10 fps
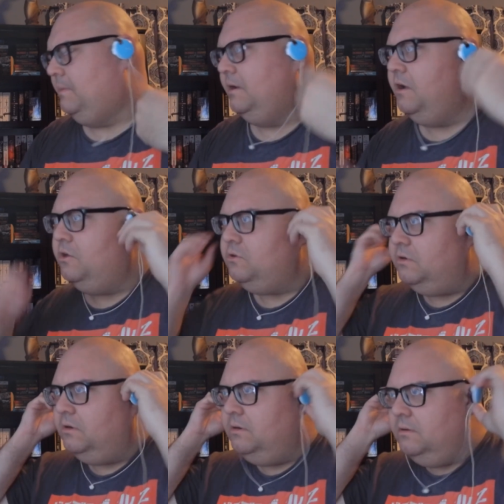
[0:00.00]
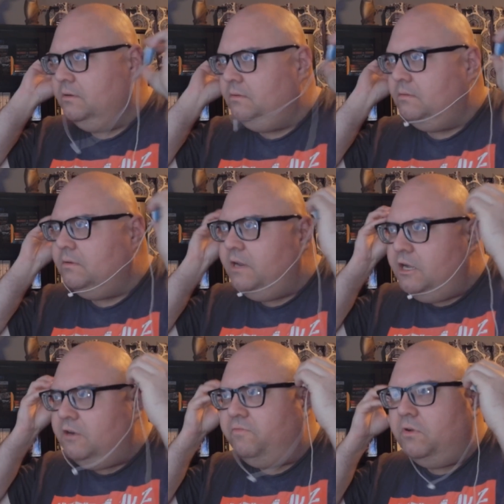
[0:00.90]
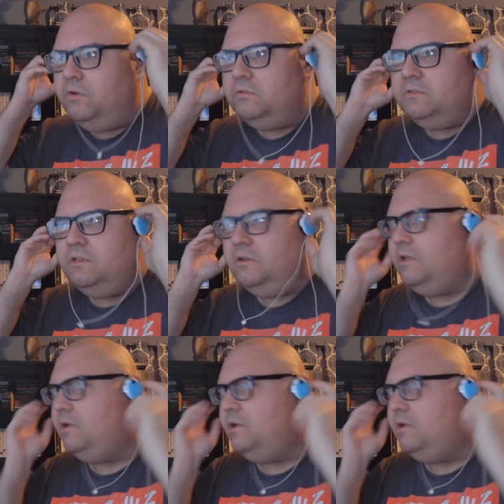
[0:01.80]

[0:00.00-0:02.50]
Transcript: to my other earphones that they